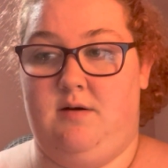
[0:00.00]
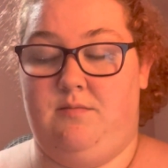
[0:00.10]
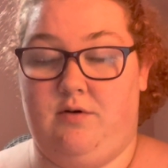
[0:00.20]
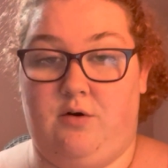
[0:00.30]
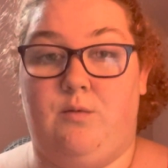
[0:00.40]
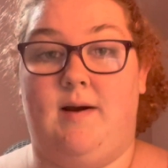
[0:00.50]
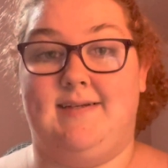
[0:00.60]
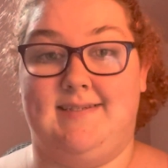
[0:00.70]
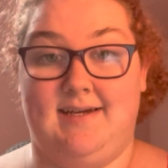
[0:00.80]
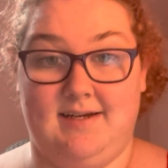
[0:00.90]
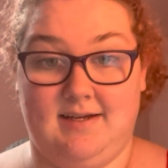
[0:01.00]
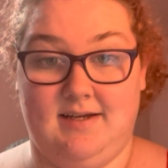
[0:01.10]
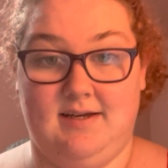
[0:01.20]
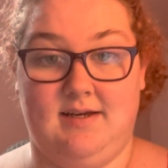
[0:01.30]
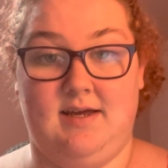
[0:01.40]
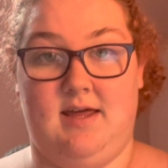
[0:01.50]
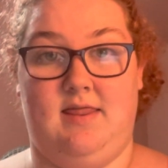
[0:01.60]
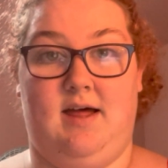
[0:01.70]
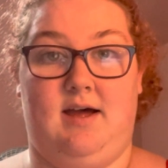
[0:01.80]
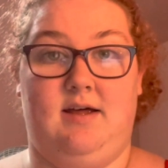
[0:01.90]
progressing in
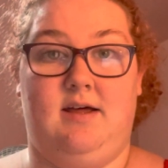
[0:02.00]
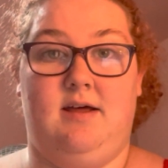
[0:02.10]
that.